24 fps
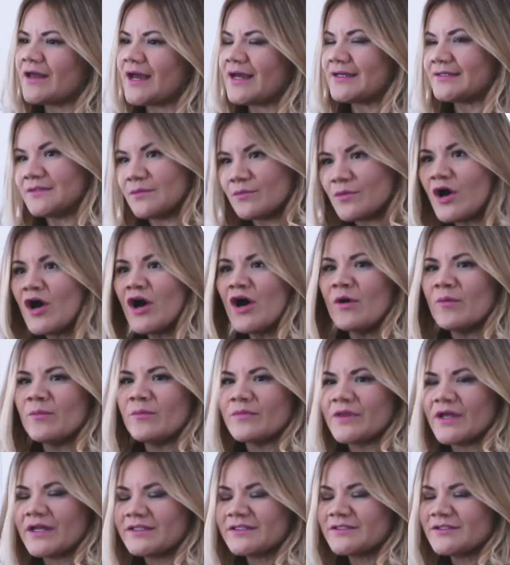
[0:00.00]
And as a
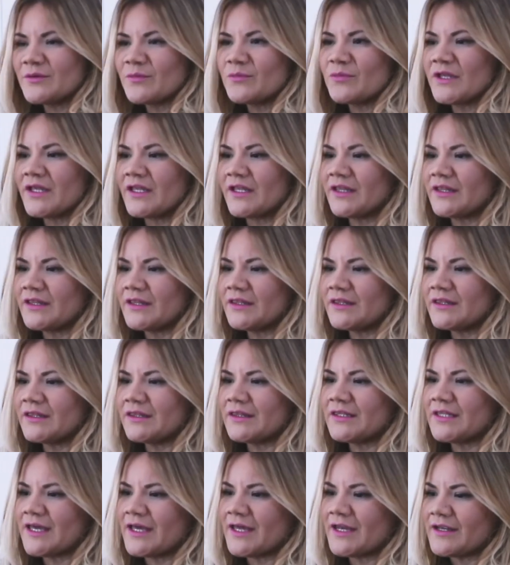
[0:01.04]
mom, that's something
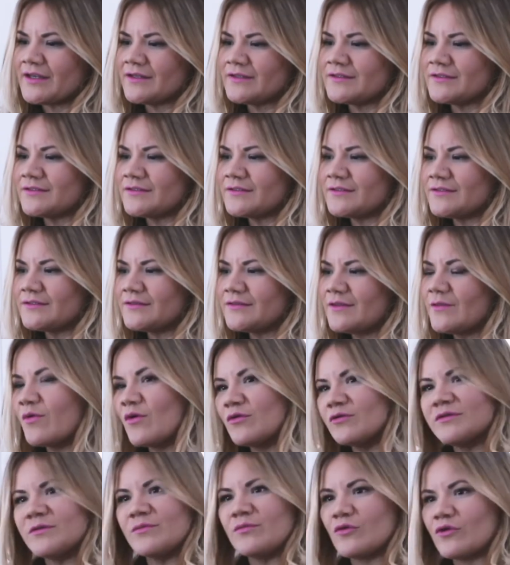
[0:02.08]
that is the
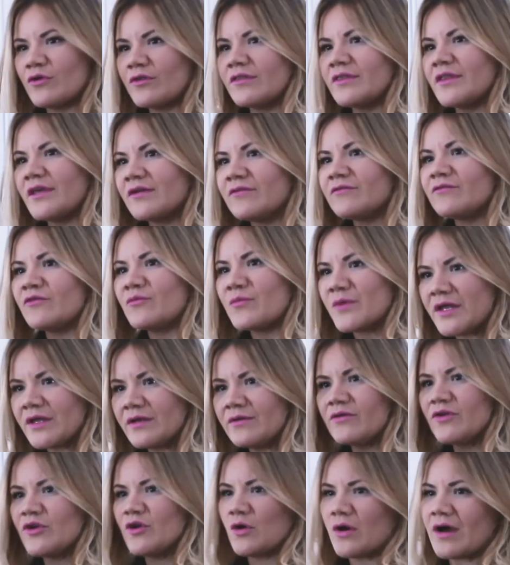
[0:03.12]
most important thing for
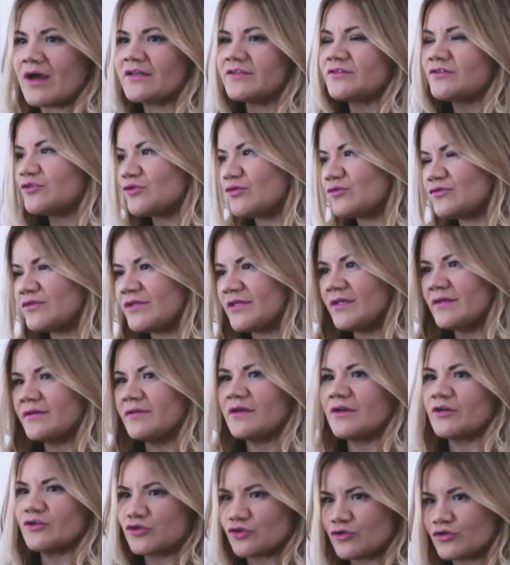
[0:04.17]
me, you know, as
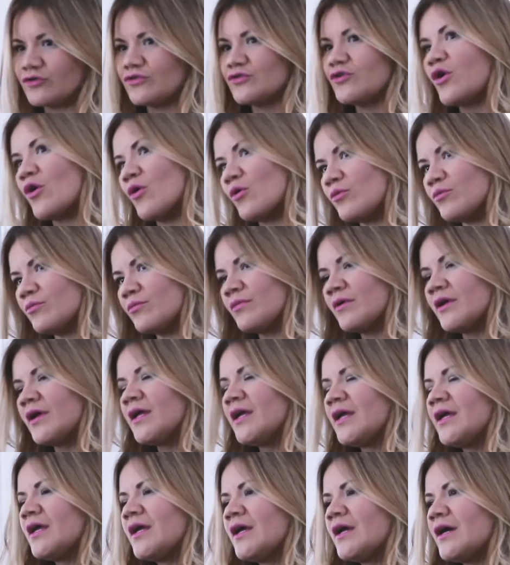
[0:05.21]
choosing a church home
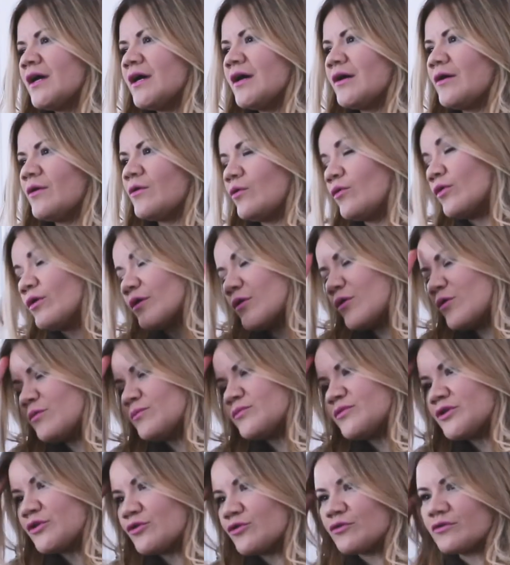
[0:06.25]
or a
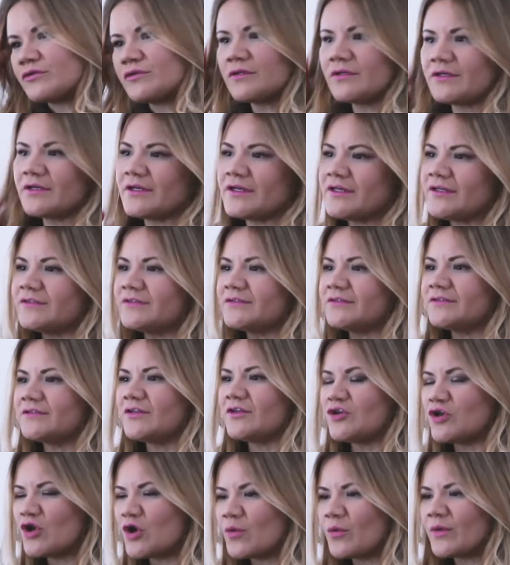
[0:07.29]
home church,
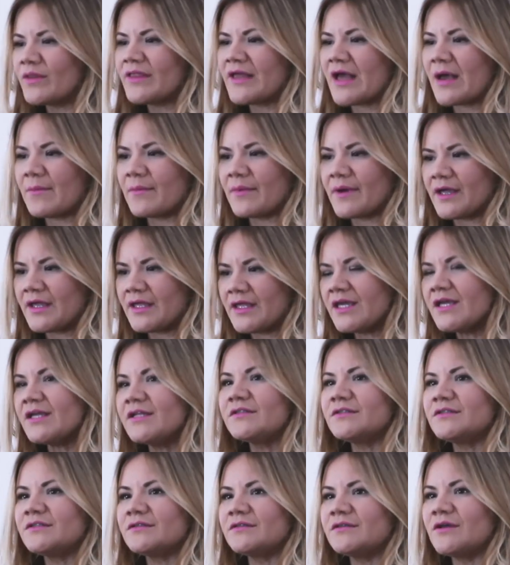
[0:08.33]
is knowing that my
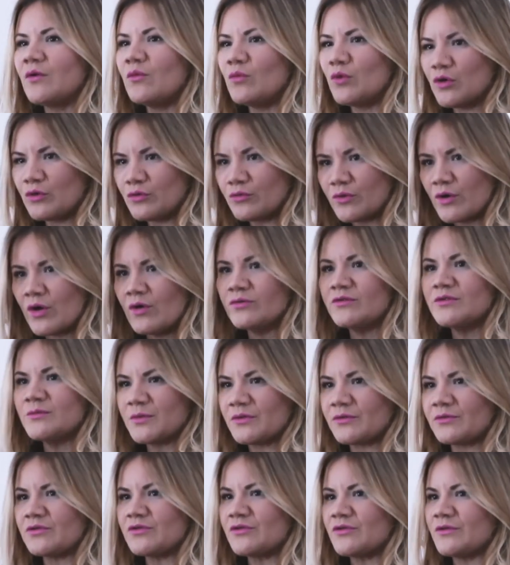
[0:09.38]
kids will grow
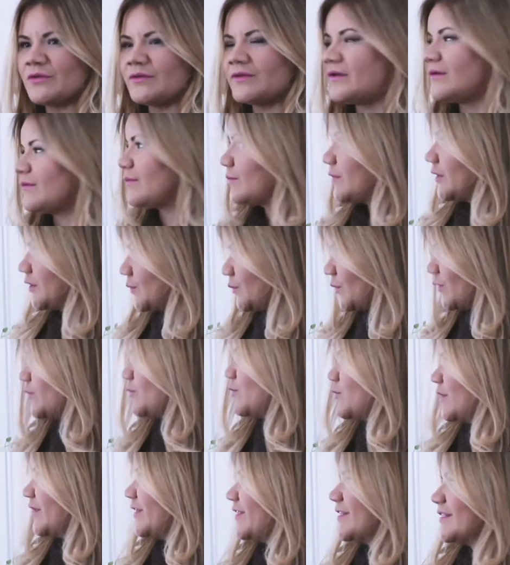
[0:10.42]

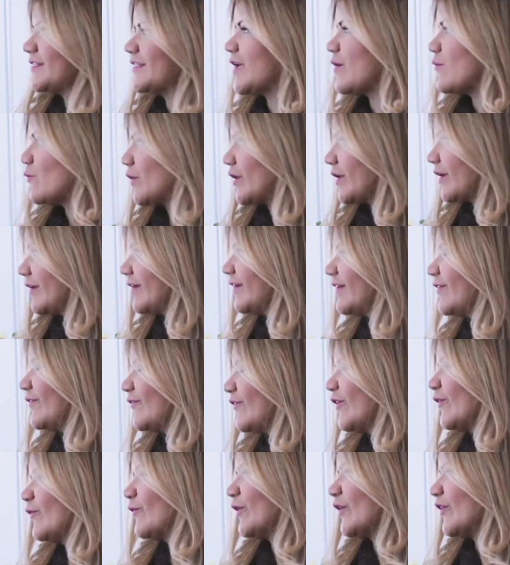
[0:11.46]
spiritually the same way
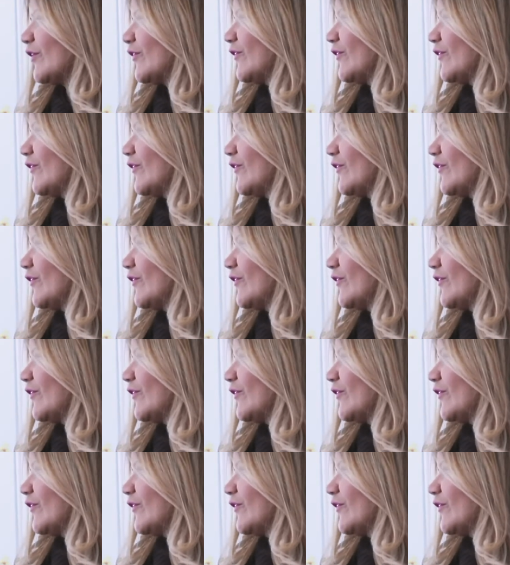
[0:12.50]
we